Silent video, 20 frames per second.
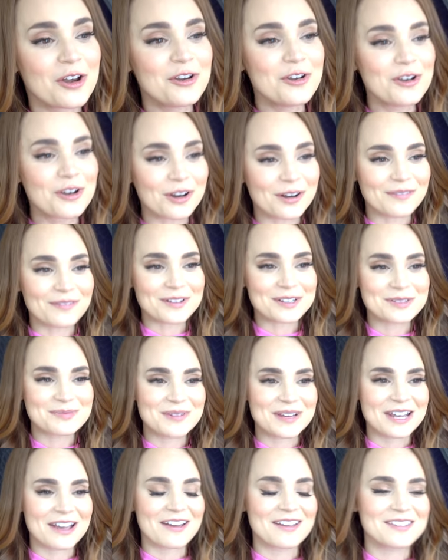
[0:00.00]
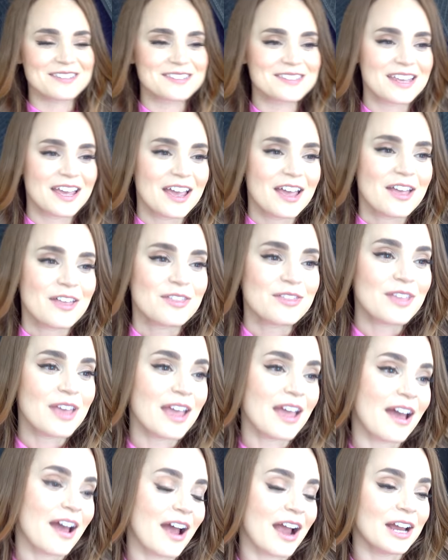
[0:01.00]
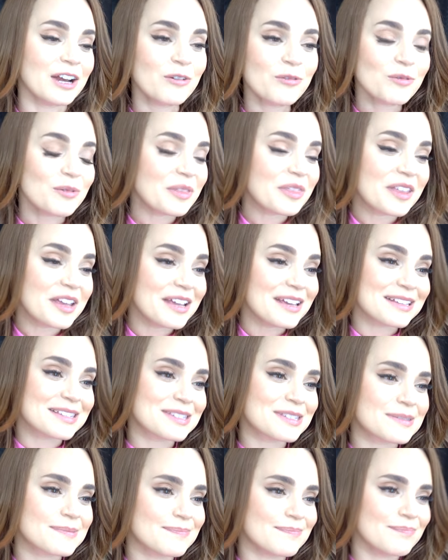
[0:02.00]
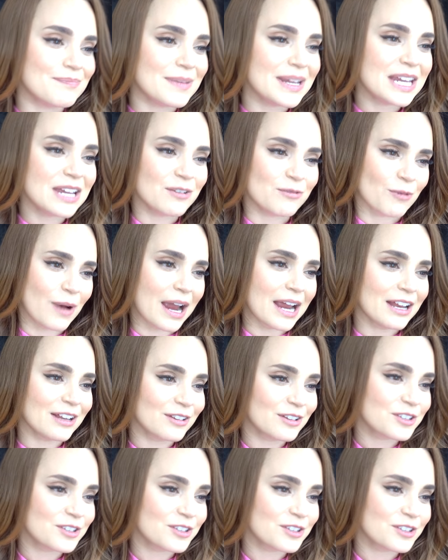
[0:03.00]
Nervous because I don't think it's meat, right?